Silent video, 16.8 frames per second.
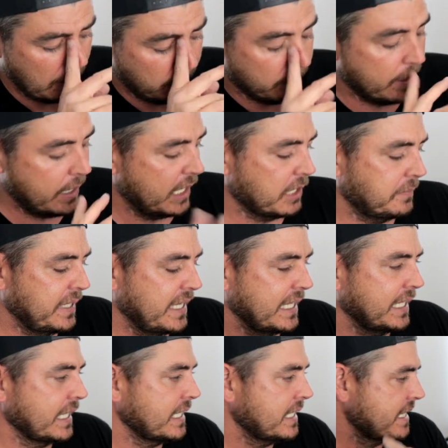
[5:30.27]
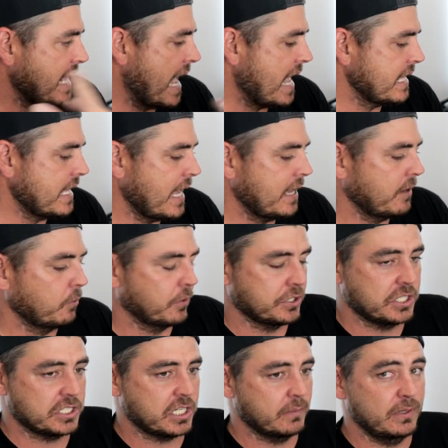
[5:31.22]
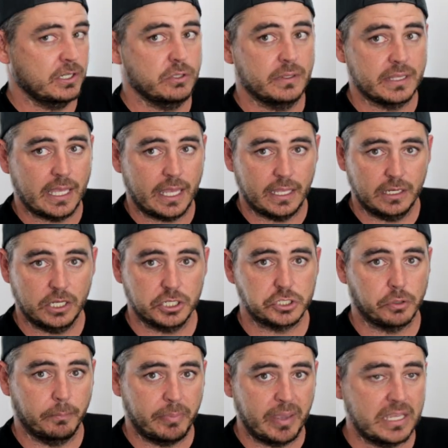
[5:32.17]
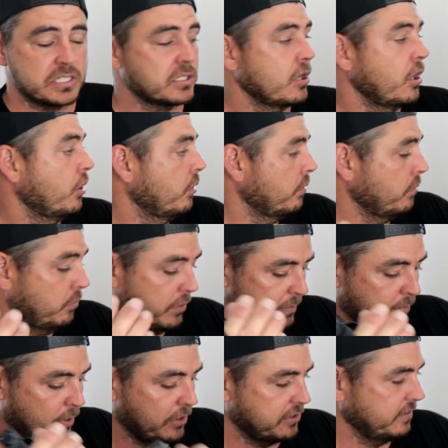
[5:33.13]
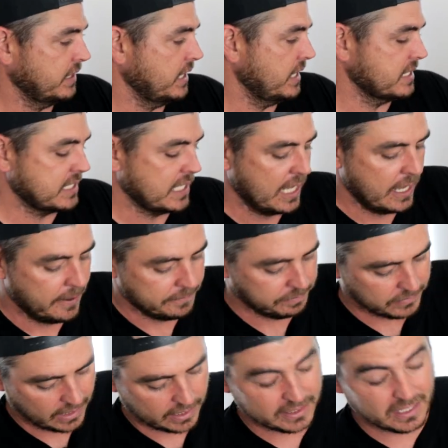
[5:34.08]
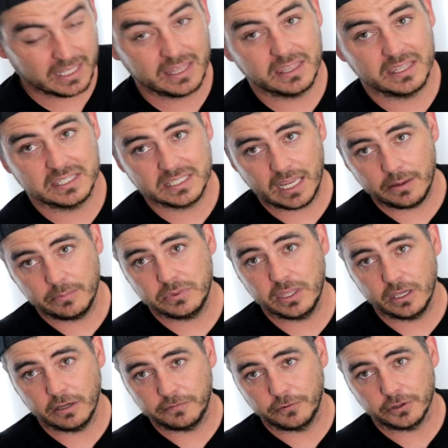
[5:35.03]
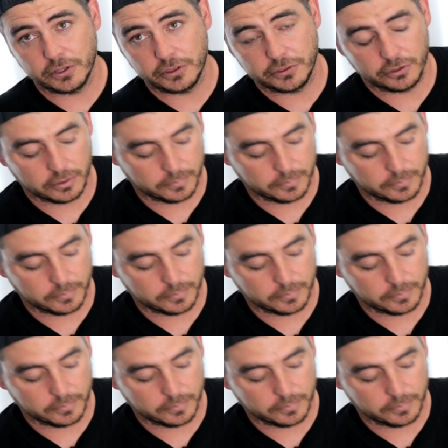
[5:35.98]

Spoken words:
We're not going to be getting into that yet. We're just going to be doing the initial base coat with both of these. And then the same thing for the